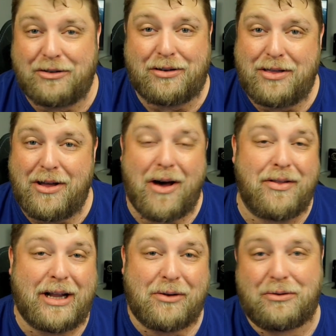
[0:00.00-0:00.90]
just
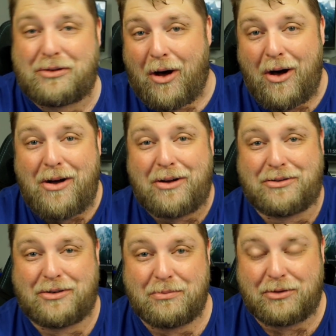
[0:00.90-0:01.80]
thought they looked
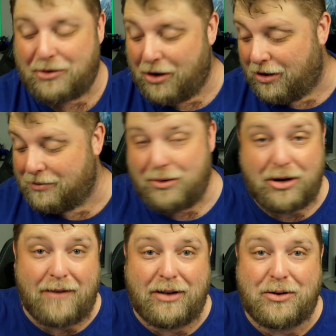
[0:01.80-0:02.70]
awesome, so we're
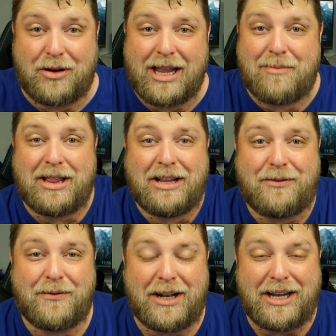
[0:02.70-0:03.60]
going to have a look at them in
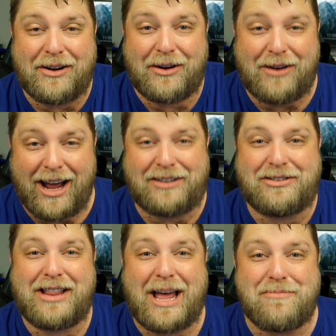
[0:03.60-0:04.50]
this video, right?
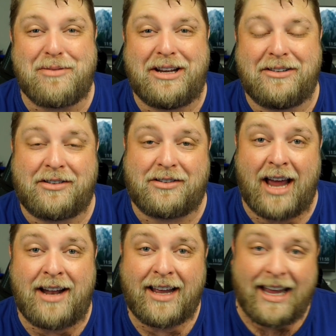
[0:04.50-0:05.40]
So that being
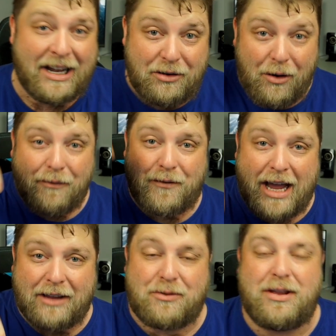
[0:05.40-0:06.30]
said, don't
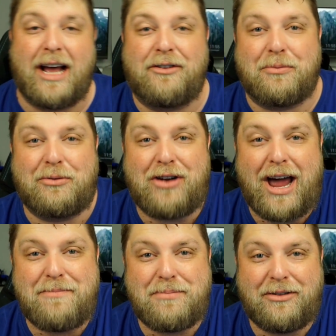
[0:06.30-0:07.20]
forget to hit that
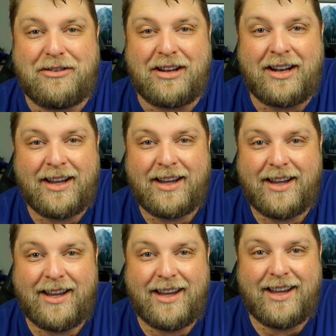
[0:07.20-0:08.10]
subscribe button,
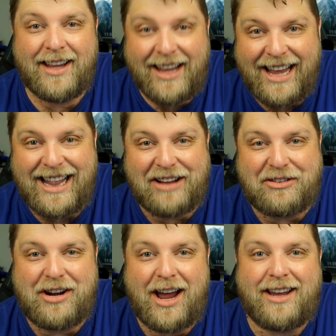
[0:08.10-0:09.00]
and
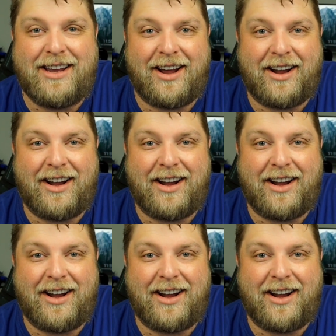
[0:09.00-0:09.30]
let's crack